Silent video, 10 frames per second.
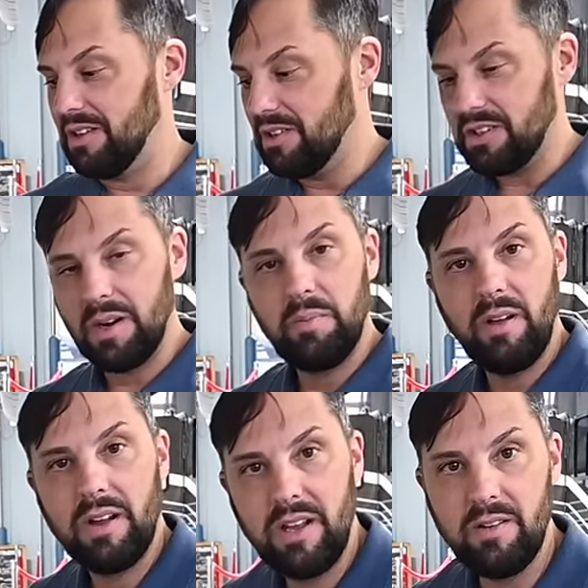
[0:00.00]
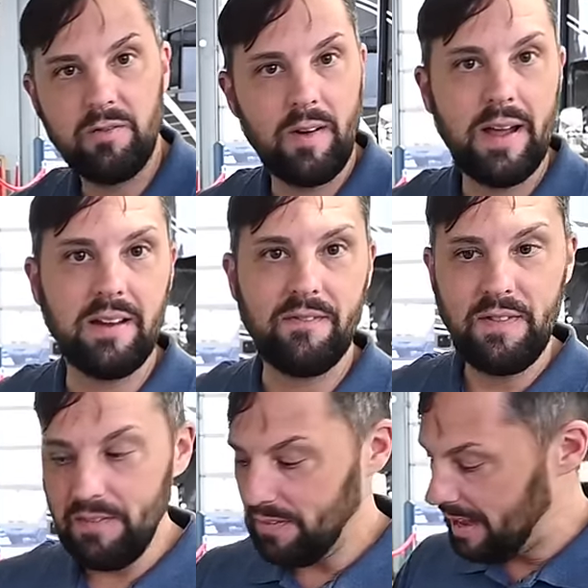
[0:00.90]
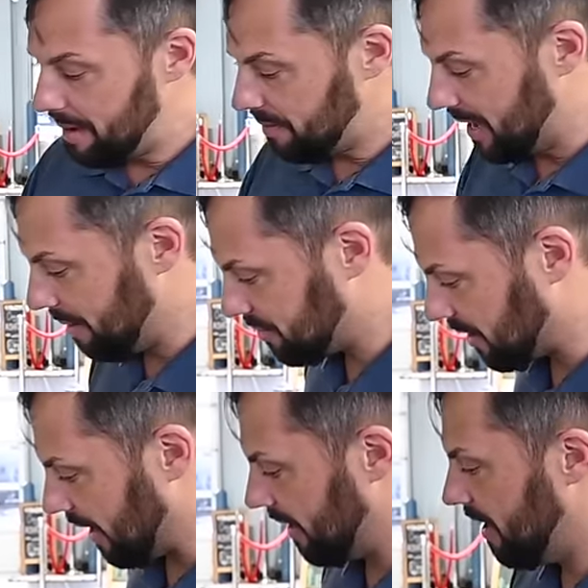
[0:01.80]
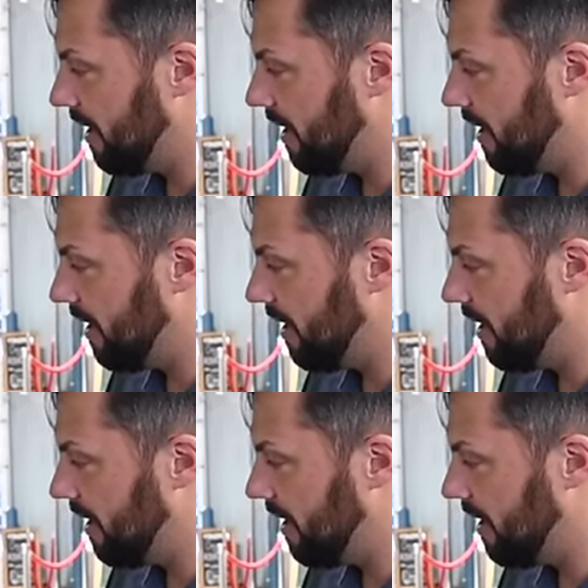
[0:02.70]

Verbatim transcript: you're just gonna plug in and find a 50 amp campsite.